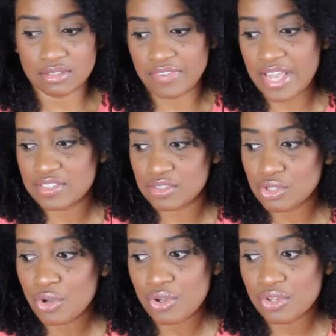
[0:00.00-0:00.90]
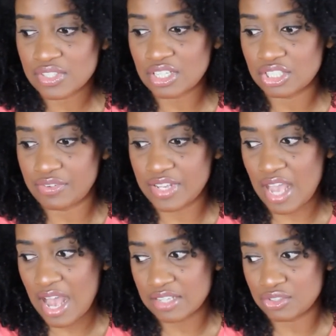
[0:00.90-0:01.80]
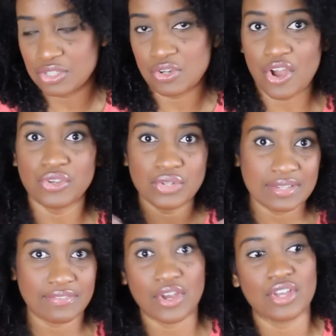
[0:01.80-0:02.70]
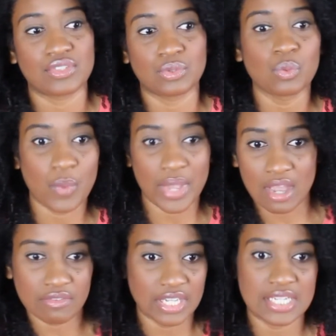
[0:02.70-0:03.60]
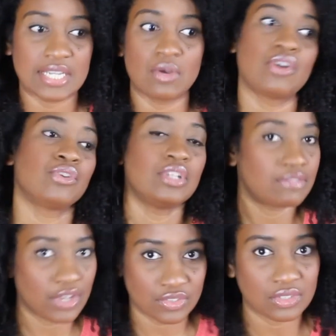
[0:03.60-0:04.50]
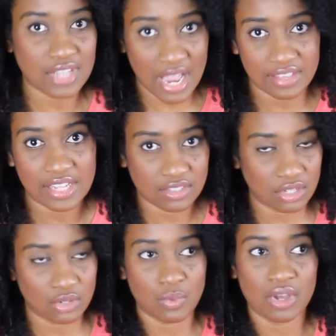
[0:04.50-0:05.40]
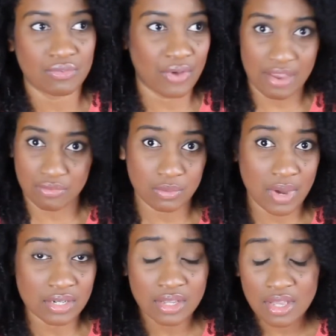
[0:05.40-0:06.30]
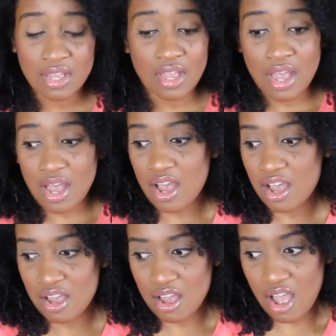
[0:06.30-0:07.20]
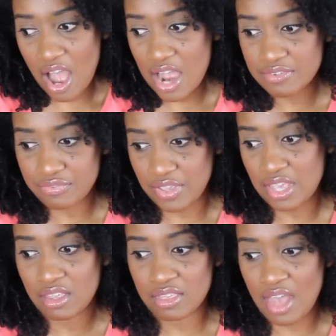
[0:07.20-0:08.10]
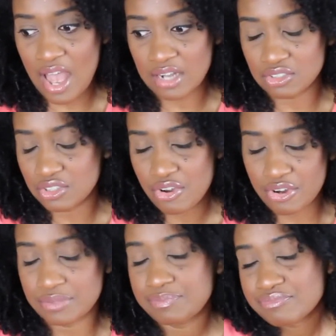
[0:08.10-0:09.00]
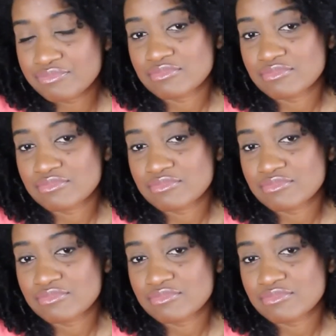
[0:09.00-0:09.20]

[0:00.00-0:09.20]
there's no such thing as, you know, a universal way of eating or a universal diet that's going to work for everyone. I think that, you know,